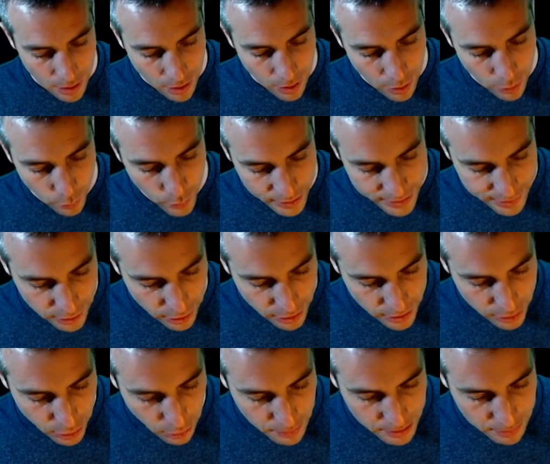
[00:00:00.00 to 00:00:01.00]
What is a
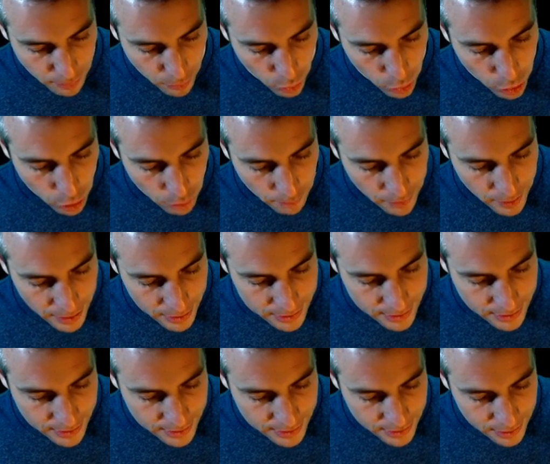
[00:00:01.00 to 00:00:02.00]
little bit more
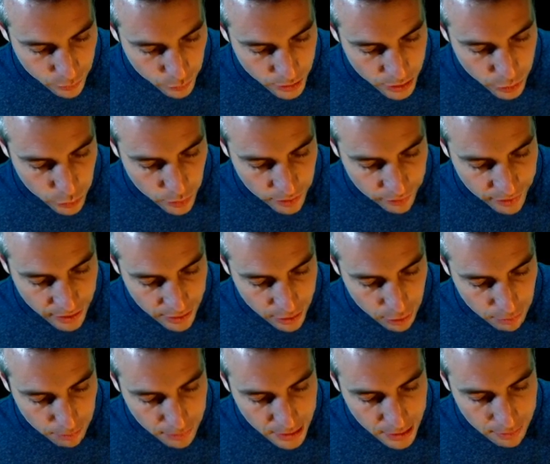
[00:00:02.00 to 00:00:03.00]
complex is retrieving
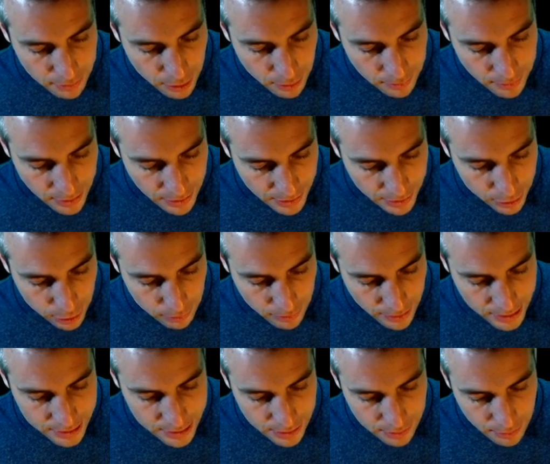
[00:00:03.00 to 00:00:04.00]
the minimum and the
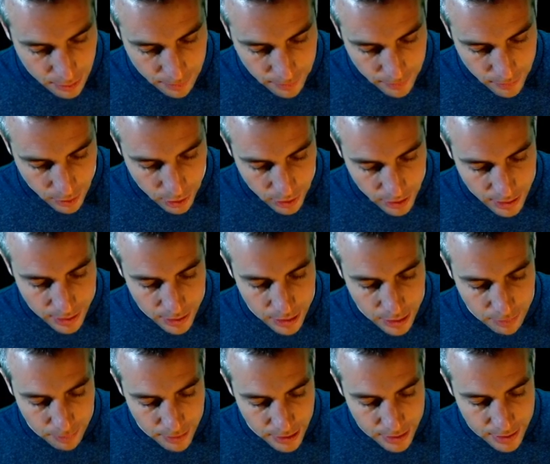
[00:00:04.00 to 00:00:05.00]
maximum. Okay,
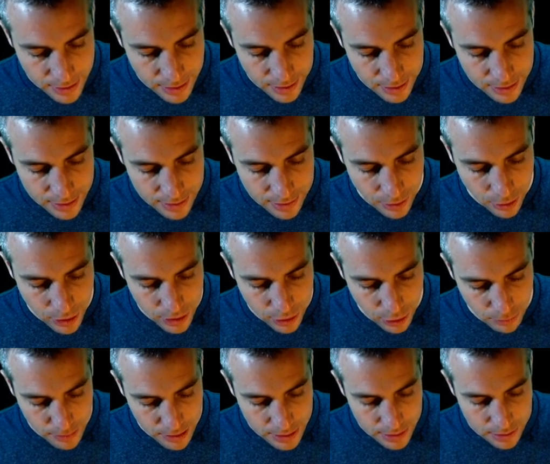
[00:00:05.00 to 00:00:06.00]
it may take a
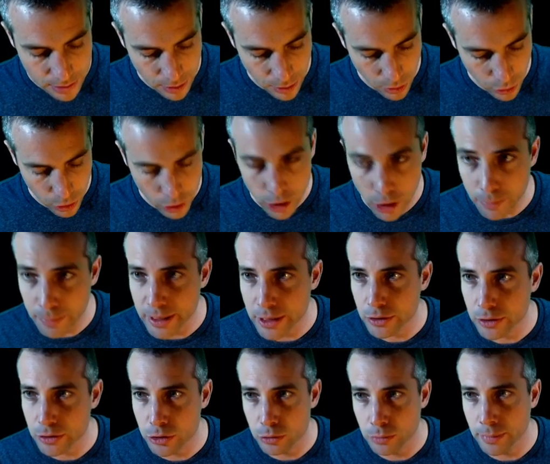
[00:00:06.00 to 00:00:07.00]
little bit longer
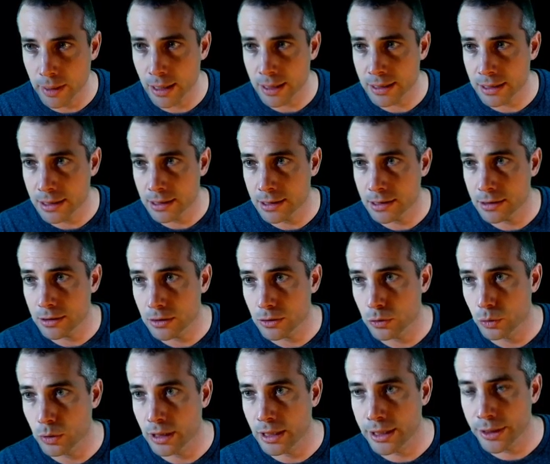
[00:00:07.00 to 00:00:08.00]
because you might need
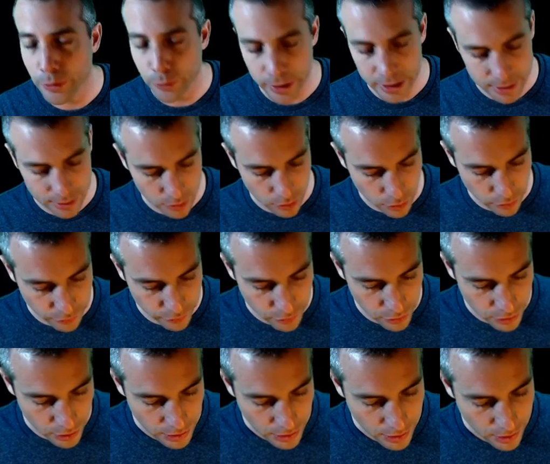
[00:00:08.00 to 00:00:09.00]
to iterate
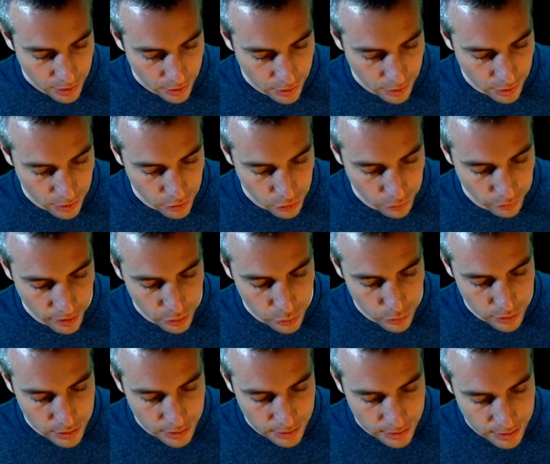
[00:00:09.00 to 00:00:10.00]
over the
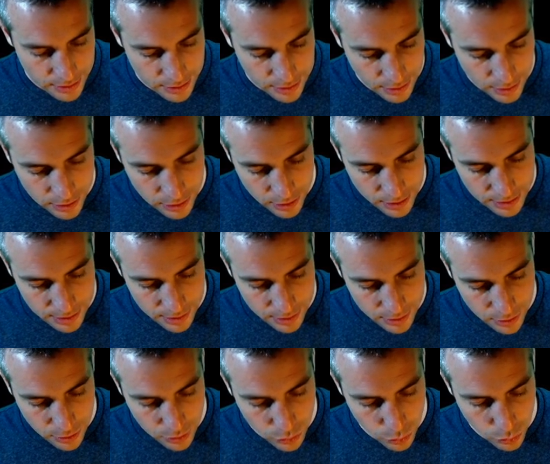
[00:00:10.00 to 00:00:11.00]
values that are still in the
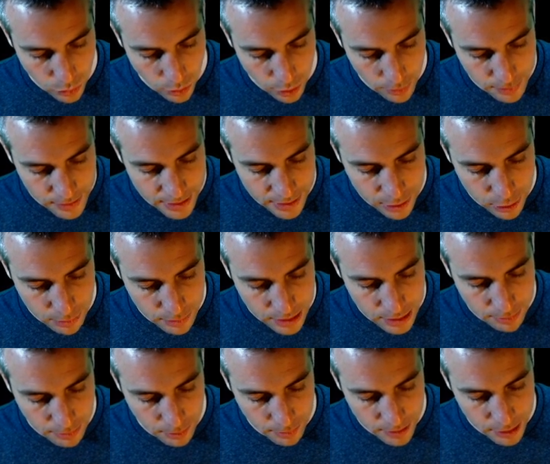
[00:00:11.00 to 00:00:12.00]
set to update the
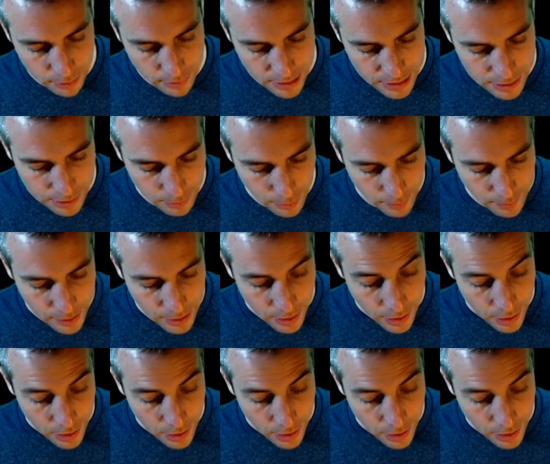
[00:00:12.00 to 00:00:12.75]
minimum and the maximum.